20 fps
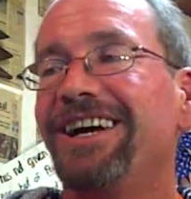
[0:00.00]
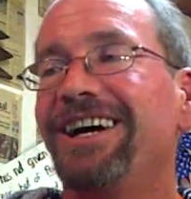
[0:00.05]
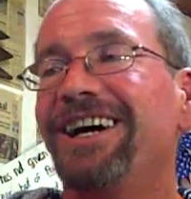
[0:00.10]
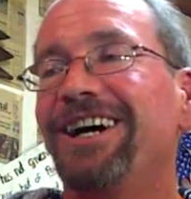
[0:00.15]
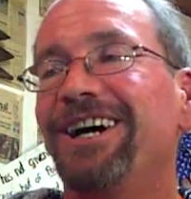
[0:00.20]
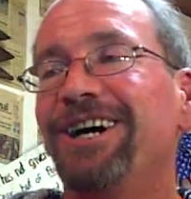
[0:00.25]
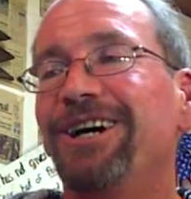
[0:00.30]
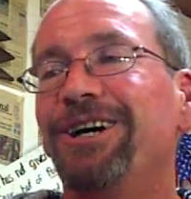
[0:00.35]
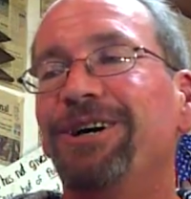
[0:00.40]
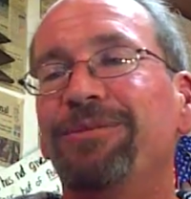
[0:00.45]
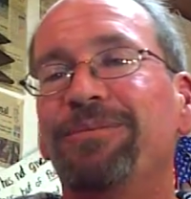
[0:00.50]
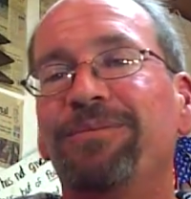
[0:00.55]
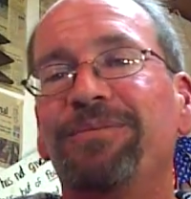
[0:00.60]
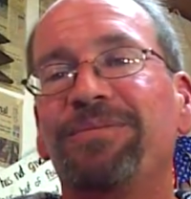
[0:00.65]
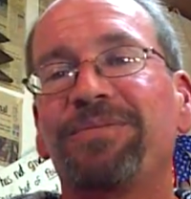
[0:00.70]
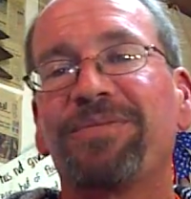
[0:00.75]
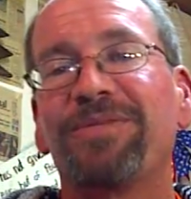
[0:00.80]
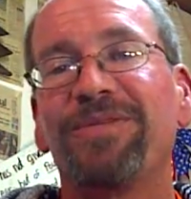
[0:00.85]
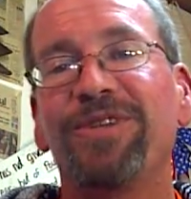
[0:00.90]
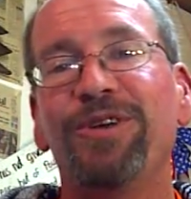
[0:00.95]
Um,
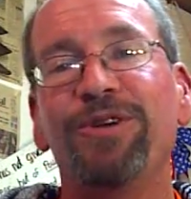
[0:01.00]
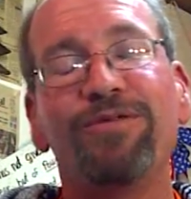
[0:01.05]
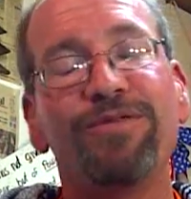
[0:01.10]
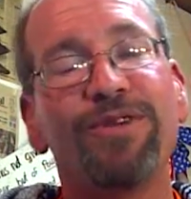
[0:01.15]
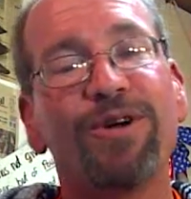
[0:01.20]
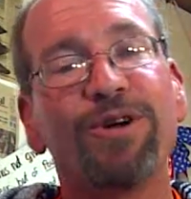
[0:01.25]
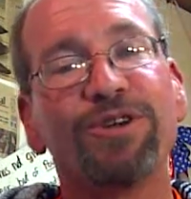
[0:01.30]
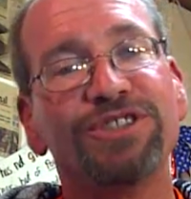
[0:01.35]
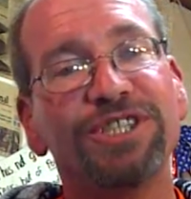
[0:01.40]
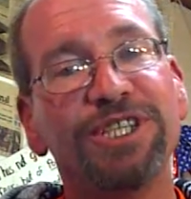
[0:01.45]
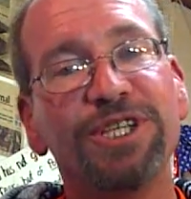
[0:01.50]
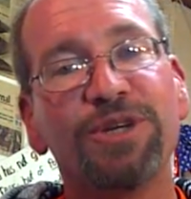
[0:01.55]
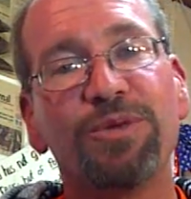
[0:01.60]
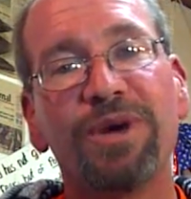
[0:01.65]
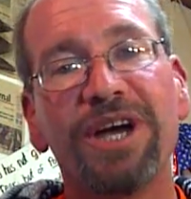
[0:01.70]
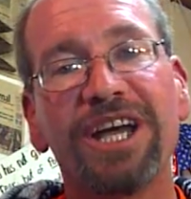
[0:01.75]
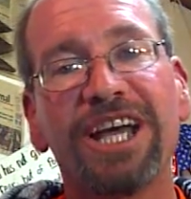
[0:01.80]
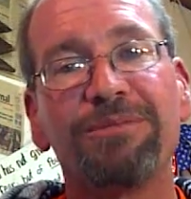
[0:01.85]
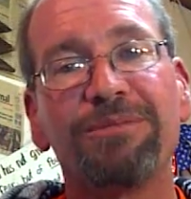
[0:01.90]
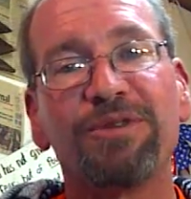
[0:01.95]
you folks need to
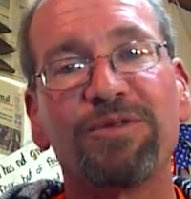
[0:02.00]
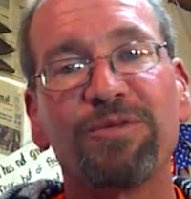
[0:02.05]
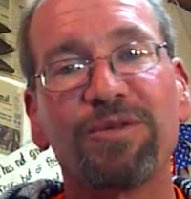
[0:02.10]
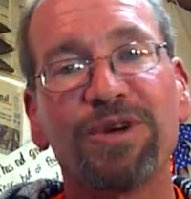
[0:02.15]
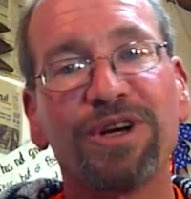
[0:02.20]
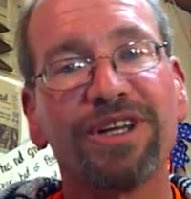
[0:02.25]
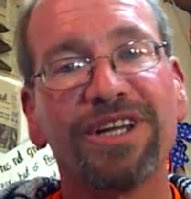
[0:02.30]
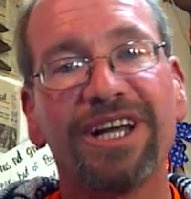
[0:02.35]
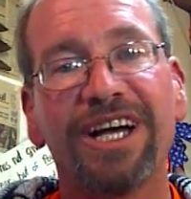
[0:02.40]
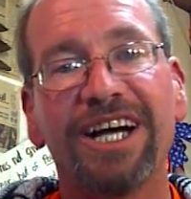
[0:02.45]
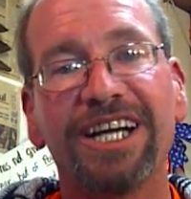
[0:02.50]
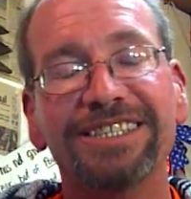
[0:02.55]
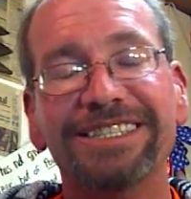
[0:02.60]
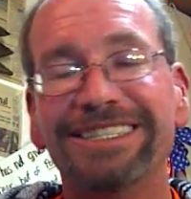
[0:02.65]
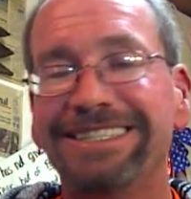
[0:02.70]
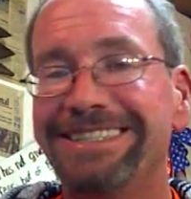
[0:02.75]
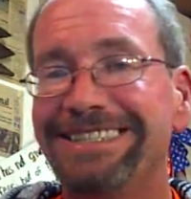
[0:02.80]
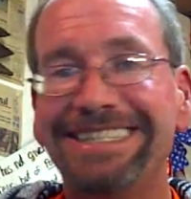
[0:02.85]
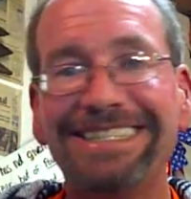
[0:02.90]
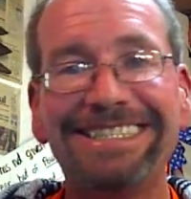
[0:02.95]
wake up and realize
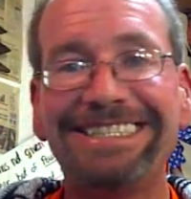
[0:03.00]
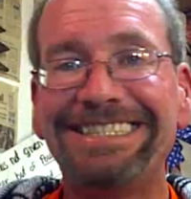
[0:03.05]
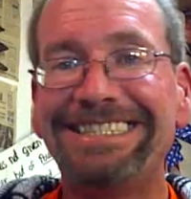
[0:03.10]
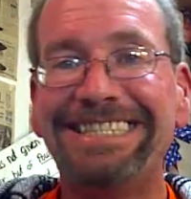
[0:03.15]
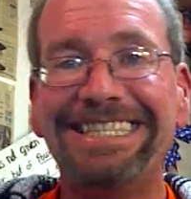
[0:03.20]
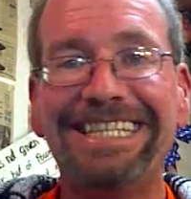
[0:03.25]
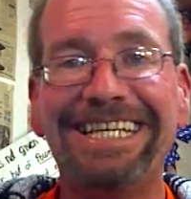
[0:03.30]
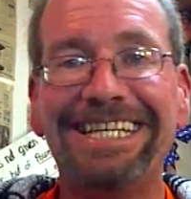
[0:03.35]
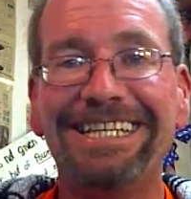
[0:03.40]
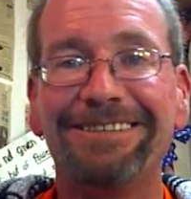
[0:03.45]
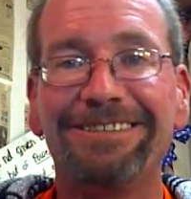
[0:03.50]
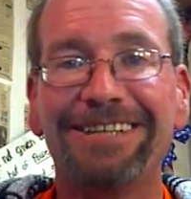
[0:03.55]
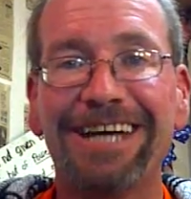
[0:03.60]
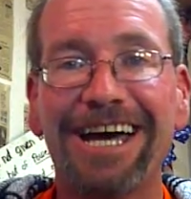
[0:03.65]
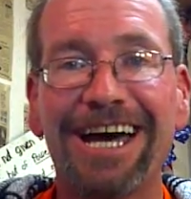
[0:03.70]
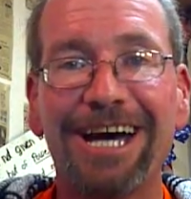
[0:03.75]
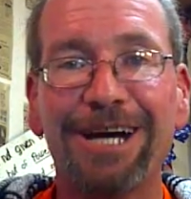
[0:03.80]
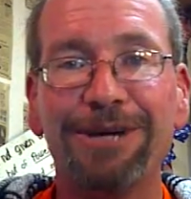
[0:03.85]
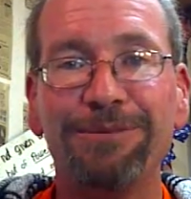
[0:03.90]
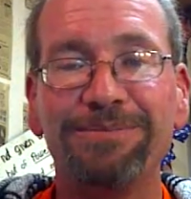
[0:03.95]
that this is the end of
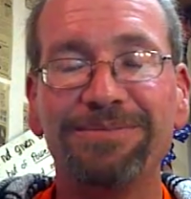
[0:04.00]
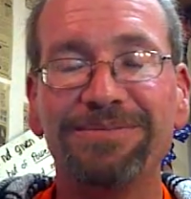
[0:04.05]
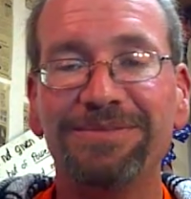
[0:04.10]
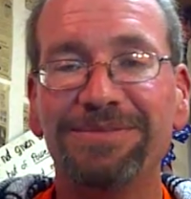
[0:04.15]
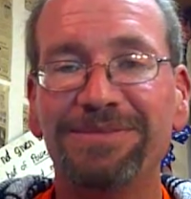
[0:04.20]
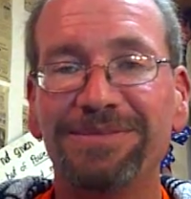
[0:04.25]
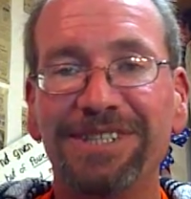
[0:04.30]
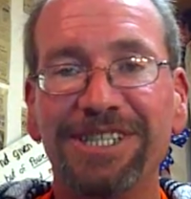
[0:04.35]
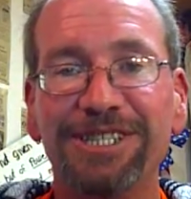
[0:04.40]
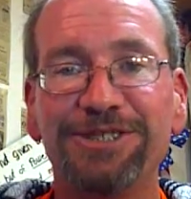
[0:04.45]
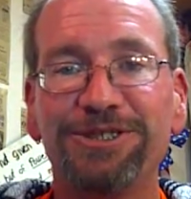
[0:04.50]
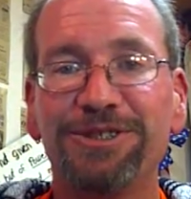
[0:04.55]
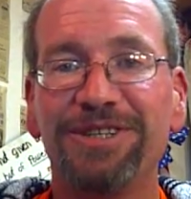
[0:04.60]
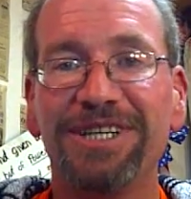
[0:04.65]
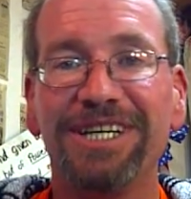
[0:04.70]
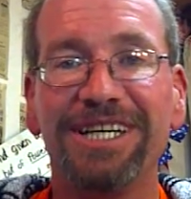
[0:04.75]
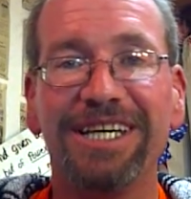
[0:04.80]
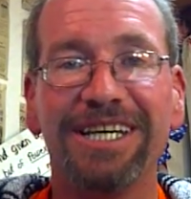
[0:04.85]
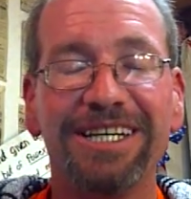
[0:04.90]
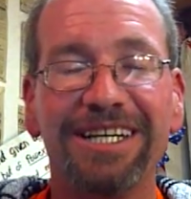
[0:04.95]
time. These are
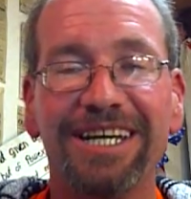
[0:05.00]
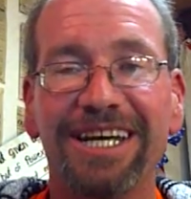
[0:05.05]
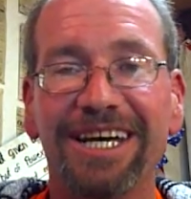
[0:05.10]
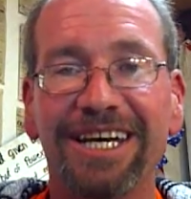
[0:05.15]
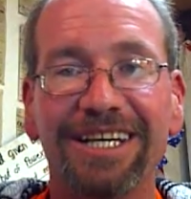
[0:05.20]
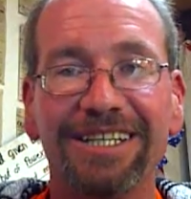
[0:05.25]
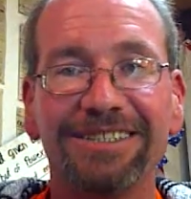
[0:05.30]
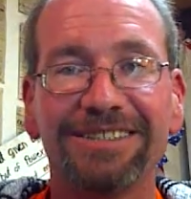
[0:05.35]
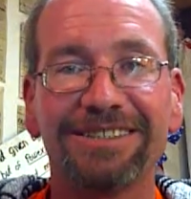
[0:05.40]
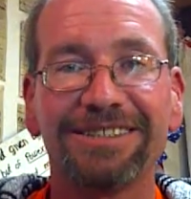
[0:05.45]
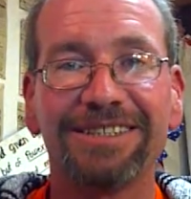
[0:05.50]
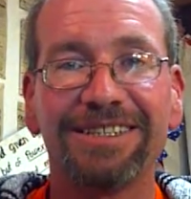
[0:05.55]
the end days.